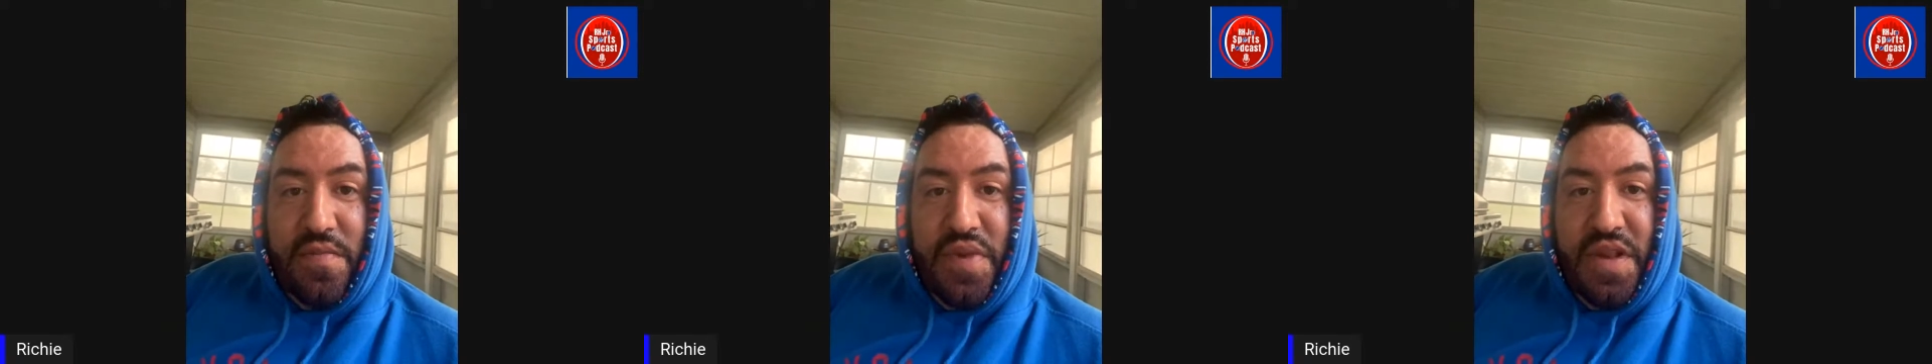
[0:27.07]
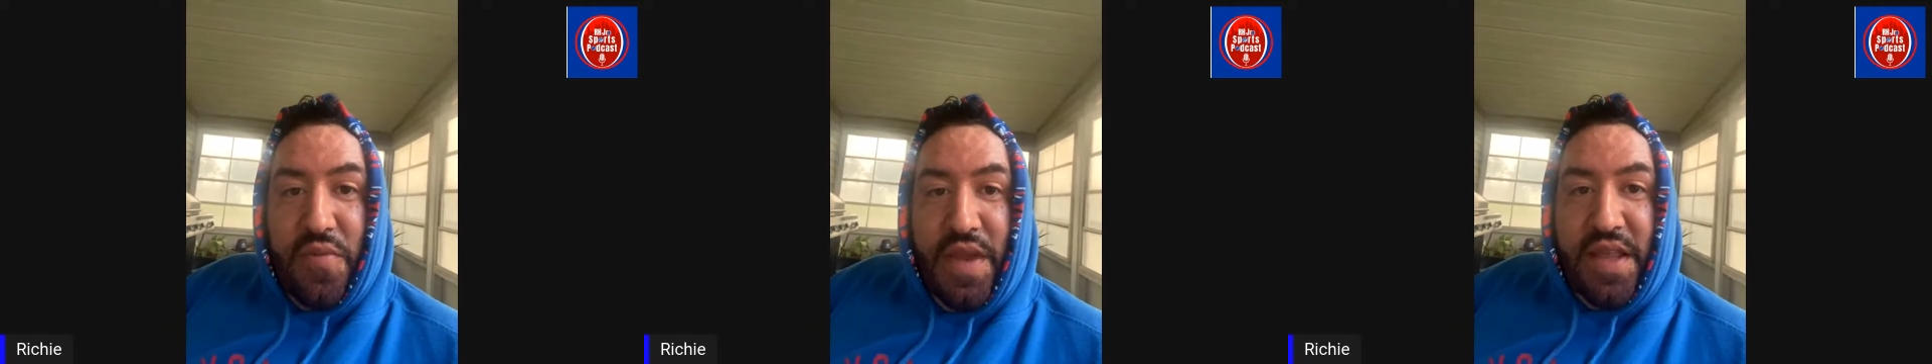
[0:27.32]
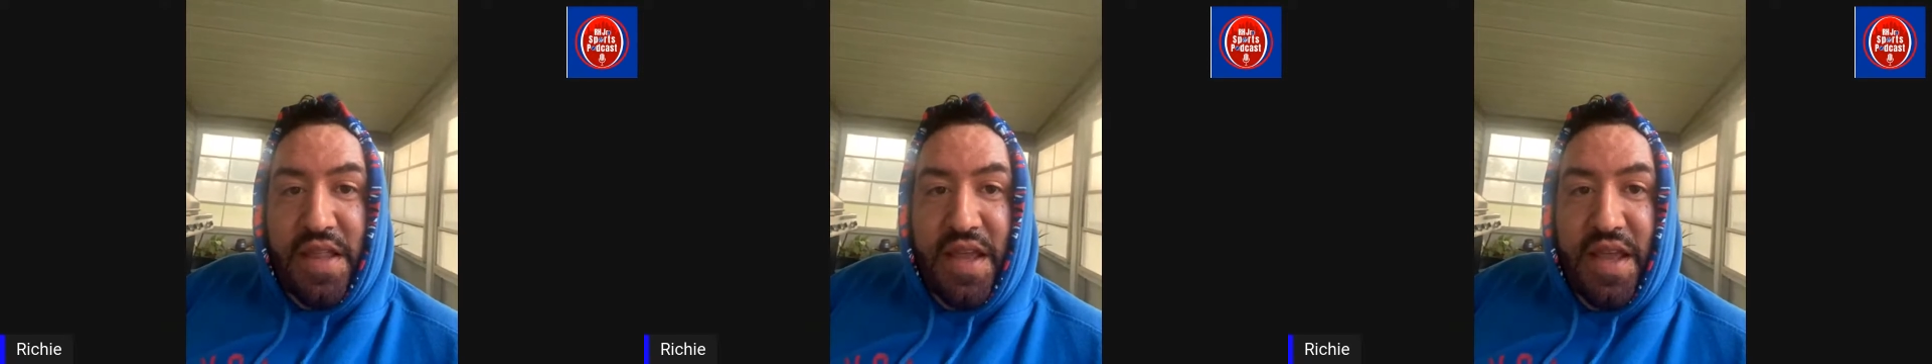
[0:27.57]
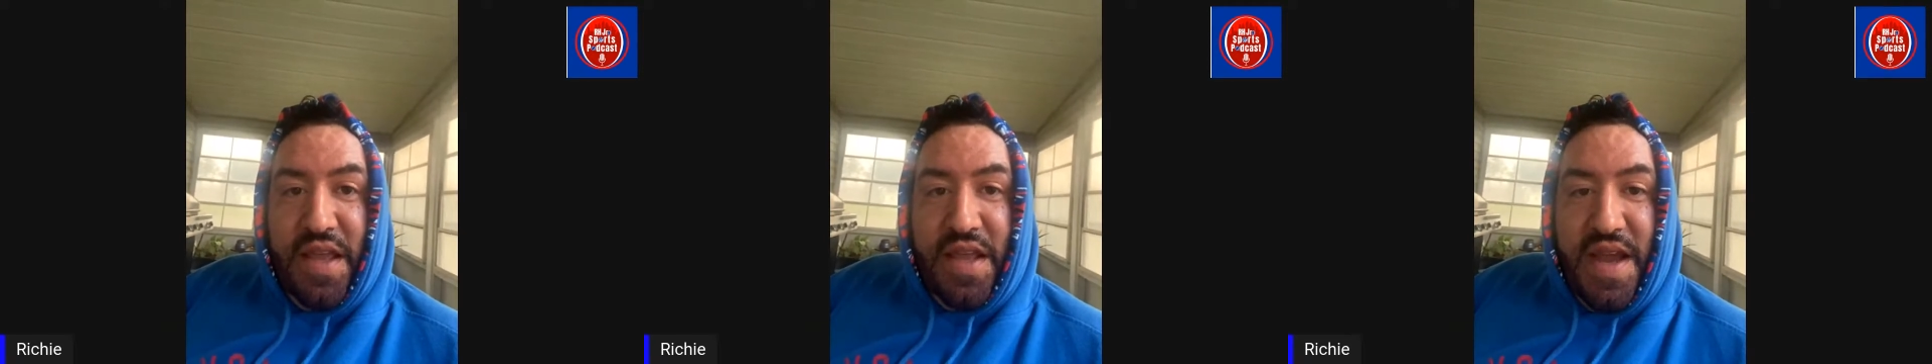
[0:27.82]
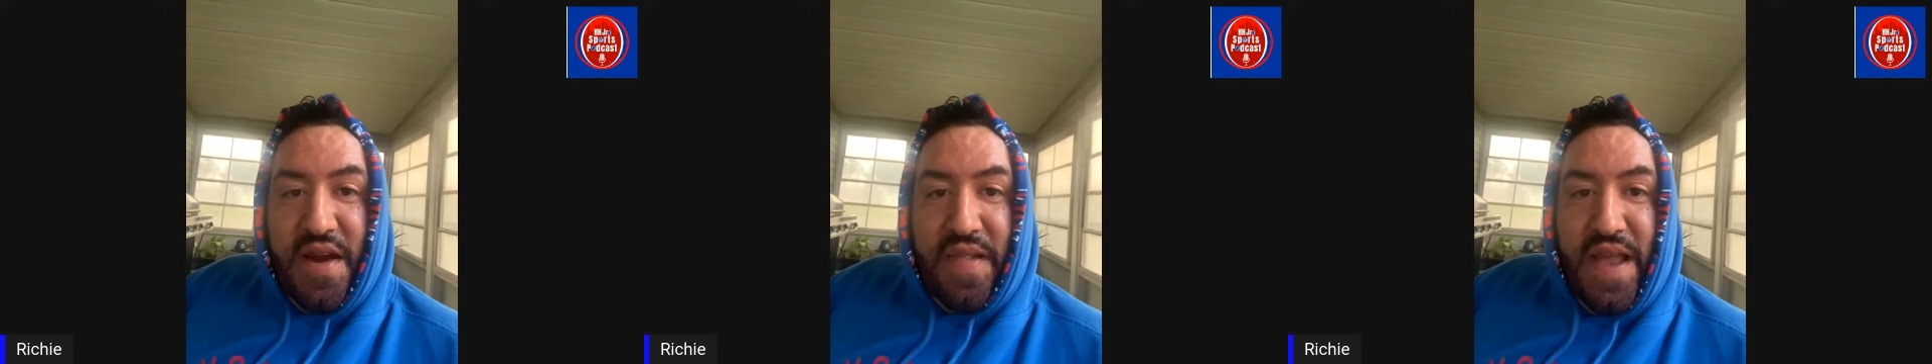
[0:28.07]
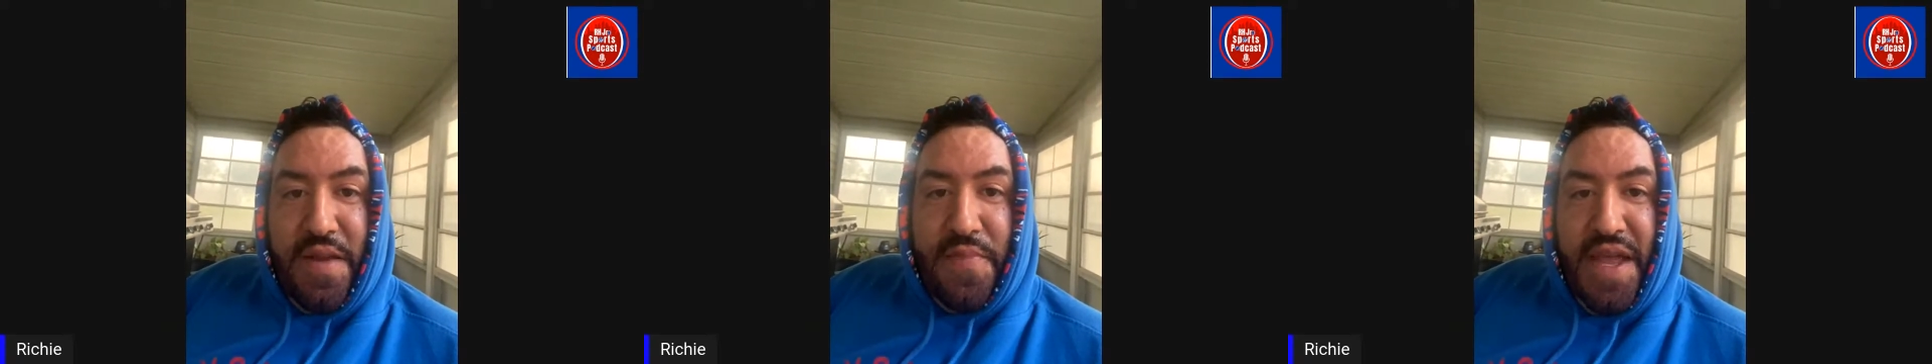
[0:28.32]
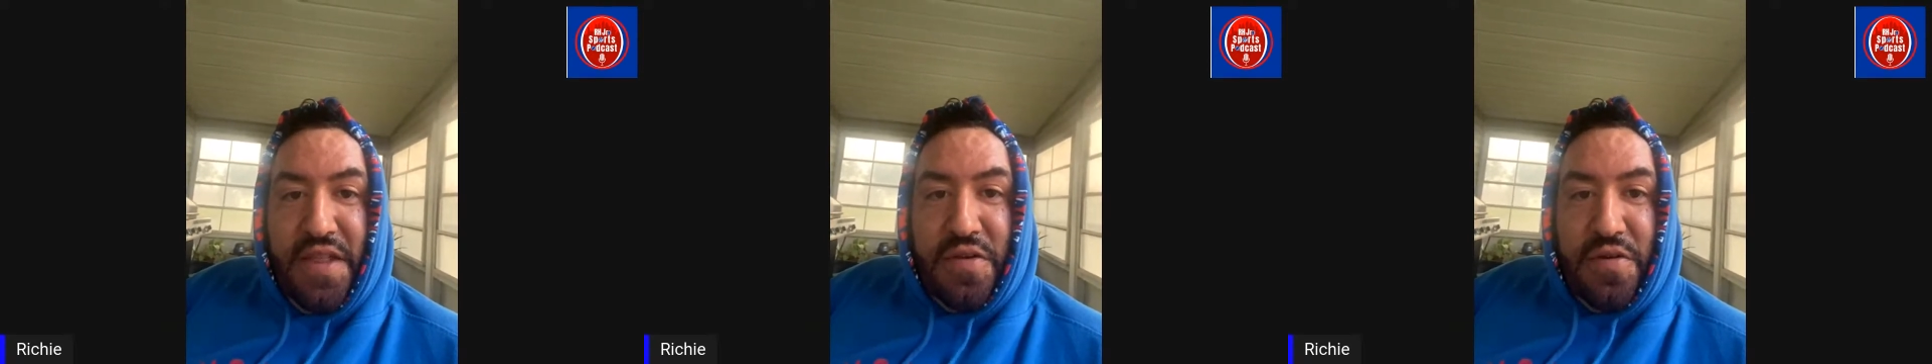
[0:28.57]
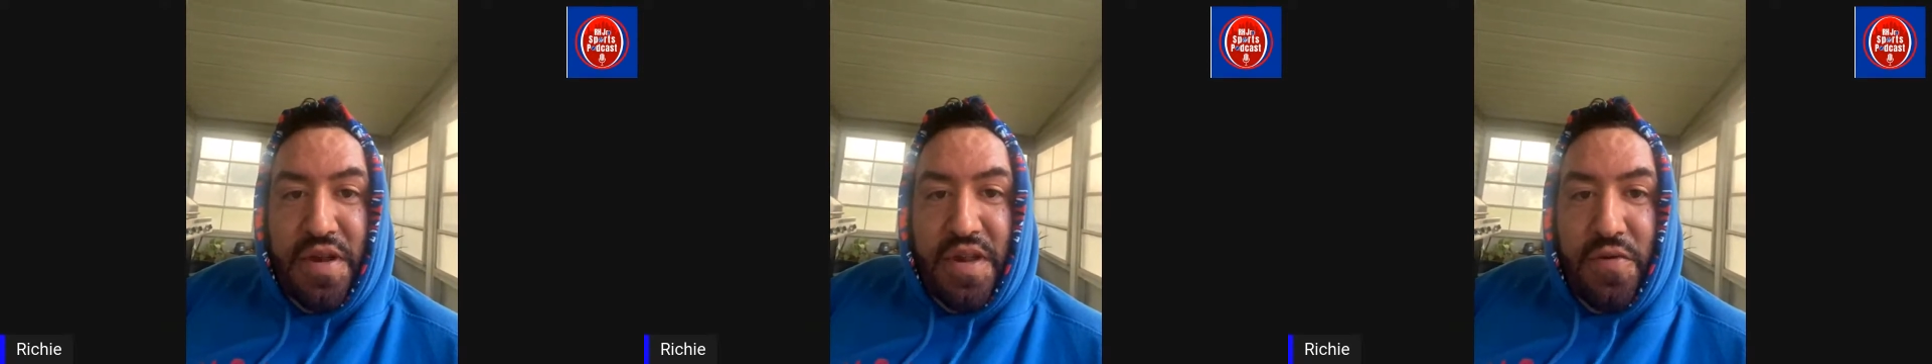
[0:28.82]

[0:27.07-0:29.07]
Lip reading: between the Carolina Panthers,